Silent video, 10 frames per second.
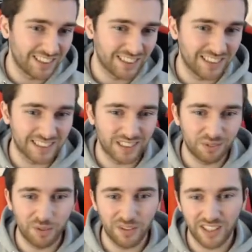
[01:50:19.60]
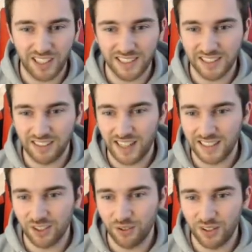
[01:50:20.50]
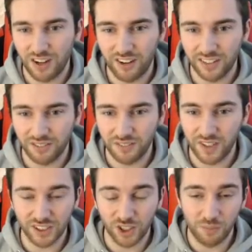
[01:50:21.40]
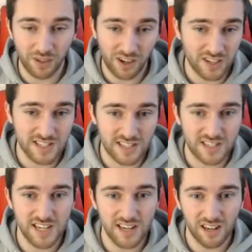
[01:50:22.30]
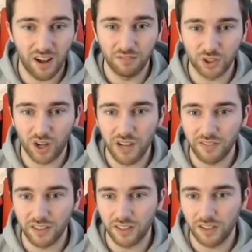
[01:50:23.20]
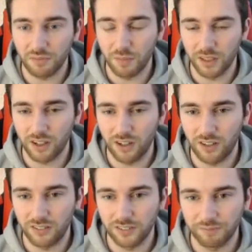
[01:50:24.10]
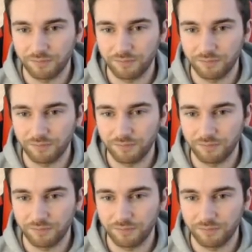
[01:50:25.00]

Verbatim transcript: Because at the moment, I, I still has no car. And if you guys knew me, I, I did love driving. I loved my car and...